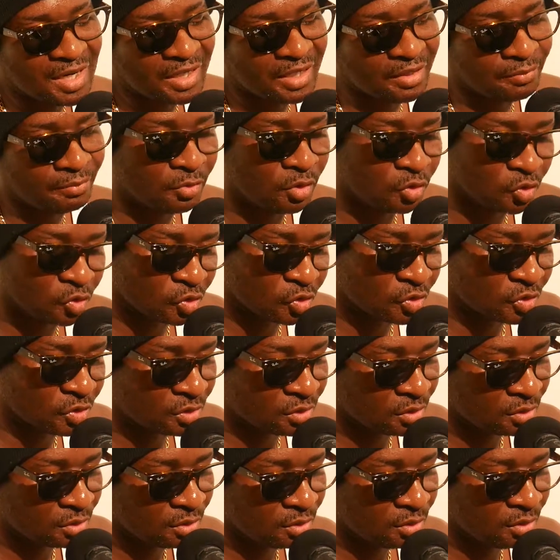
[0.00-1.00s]
Clean
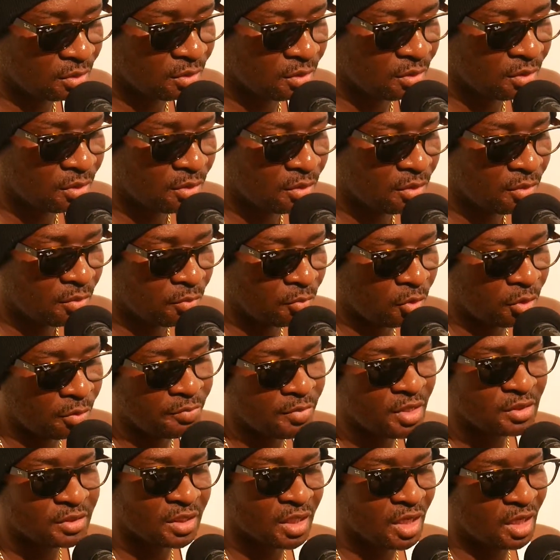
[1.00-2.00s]
Boss.
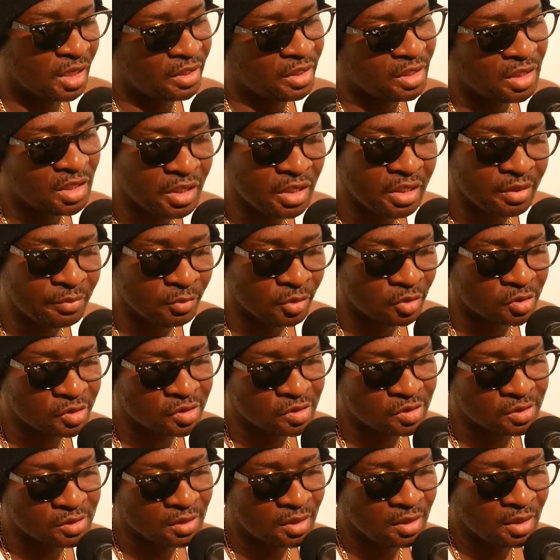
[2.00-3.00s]
But basically the Clean
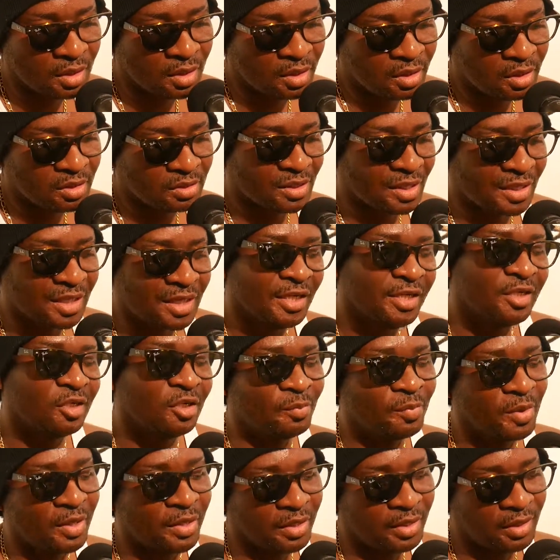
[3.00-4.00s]
Boss is a clean
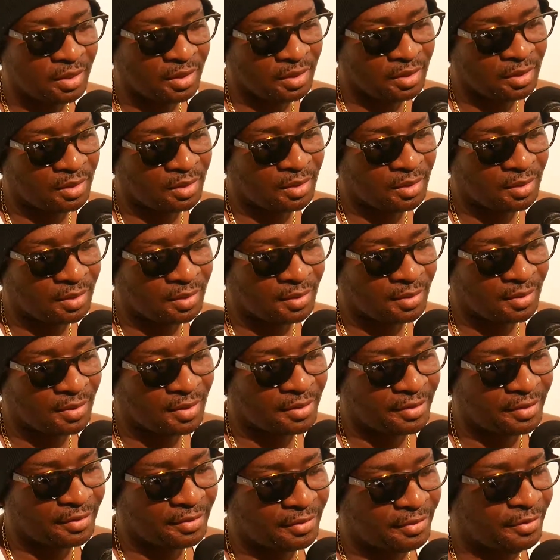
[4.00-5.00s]
up of the
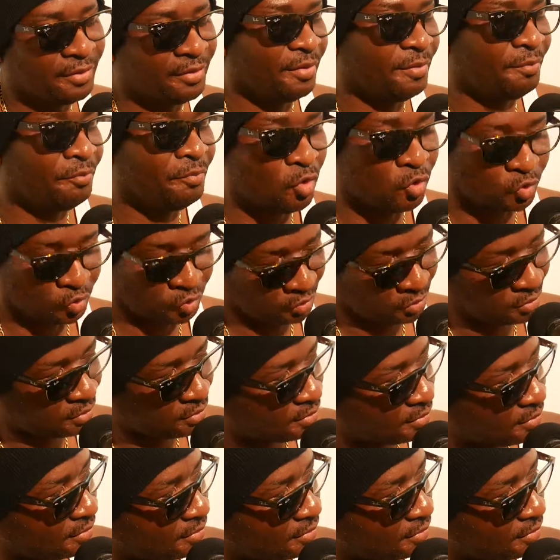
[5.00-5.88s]
boss.